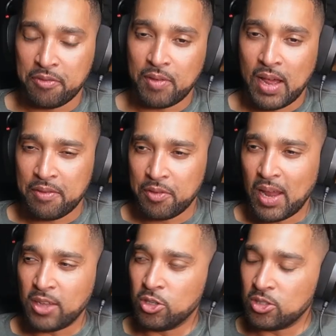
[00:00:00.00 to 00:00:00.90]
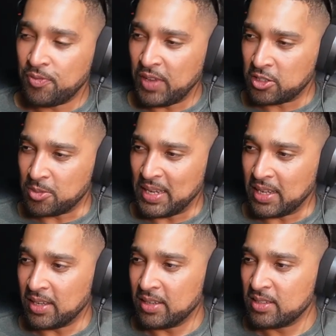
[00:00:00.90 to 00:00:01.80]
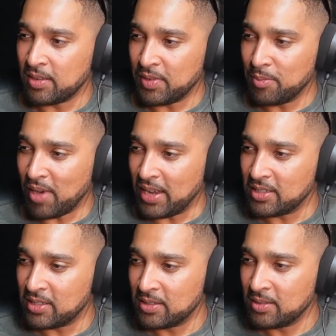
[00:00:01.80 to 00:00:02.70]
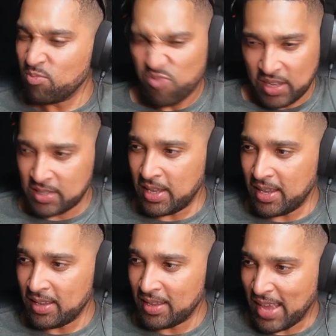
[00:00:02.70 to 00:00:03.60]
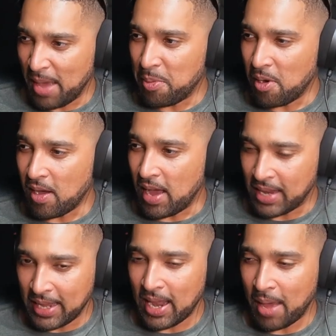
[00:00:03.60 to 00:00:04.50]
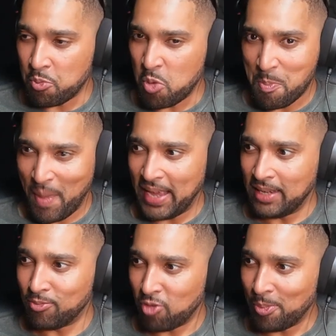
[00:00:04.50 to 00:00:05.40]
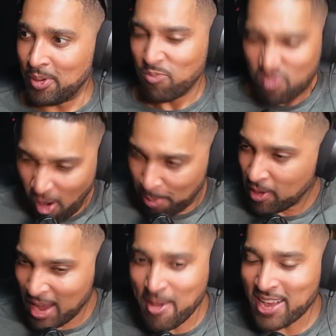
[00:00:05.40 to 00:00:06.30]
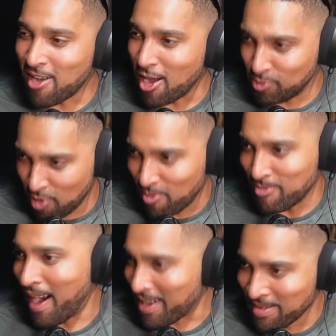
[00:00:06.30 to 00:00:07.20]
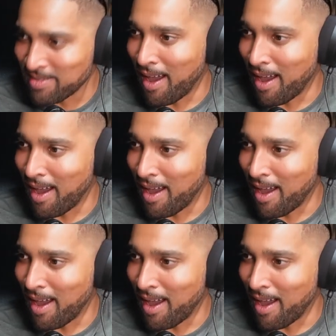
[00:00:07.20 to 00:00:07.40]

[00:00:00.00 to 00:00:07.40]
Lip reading: I feel like you could fix them, innit? Something breaks, fix it, get a part, and they like were made proper. They made cars proper back in the day.